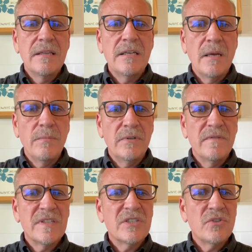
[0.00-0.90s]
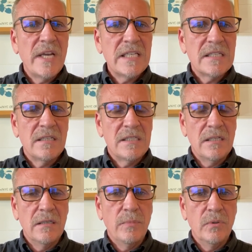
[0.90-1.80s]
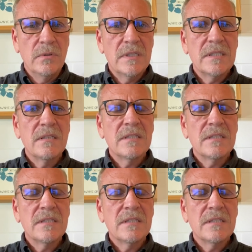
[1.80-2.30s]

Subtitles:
the number of stressed syllables.